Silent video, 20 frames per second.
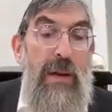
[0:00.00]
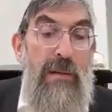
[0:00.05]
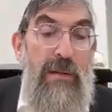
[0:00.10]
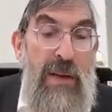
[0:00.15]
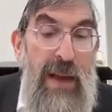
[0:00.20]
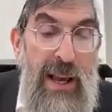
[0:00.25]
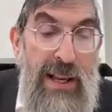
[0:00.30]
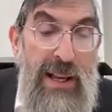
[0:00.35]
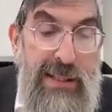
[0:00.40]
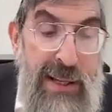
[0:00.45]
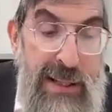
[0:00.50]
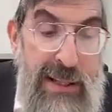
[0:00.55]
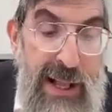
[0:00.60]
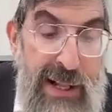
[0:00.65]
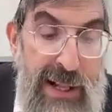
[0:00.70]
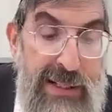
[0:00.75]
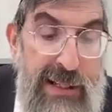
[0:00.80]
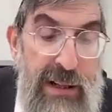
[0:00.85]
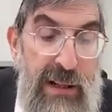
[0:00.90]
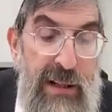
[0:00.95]
The is in
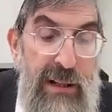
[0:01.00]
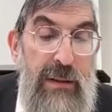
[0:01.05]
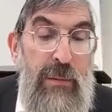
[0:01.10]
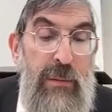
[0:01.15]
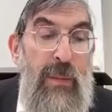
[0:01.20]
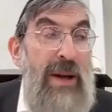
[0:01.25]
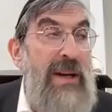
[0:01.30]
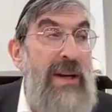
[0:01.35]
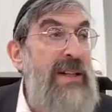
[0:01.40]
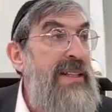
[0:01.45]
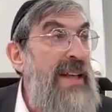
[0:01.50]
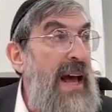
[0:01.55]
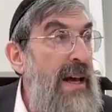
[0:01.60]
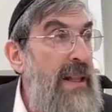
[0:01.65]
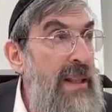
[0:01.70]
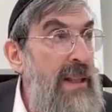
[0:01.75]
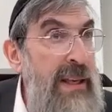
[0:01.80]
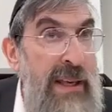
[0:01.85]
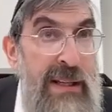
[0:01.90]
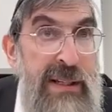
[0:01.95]
Netzel. What
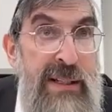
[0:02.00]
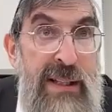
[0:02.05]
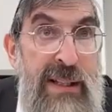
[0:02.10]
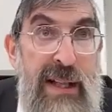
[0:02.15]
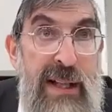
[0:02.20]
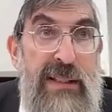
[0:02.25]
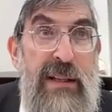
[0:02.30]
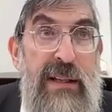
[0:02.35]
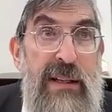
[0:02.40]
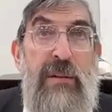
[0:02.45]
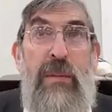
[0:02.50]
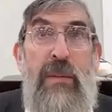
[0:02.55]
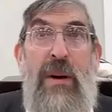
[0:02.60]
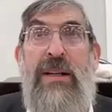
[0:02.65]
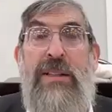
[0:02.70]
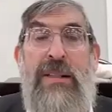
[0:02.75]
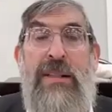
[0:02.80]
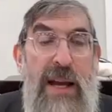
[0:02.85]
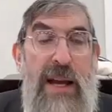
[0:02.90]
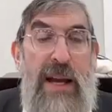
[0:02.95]
exactly is Netzel?
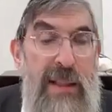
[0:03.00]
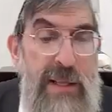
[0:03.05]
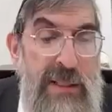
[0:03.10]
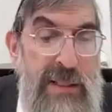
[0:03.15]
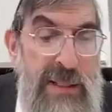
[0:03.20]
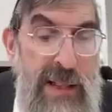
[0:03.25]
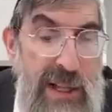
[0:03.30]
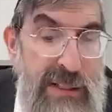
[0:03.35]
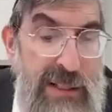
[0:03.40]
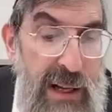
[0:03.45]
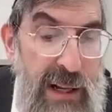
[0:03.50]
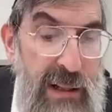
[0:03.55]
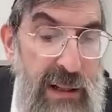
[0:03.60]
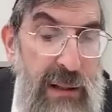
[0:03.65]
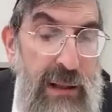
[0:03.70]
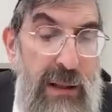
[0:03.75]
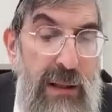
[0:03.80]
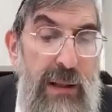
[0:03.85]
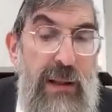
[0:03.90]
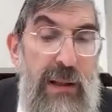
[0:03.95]
What exactly is Netzel?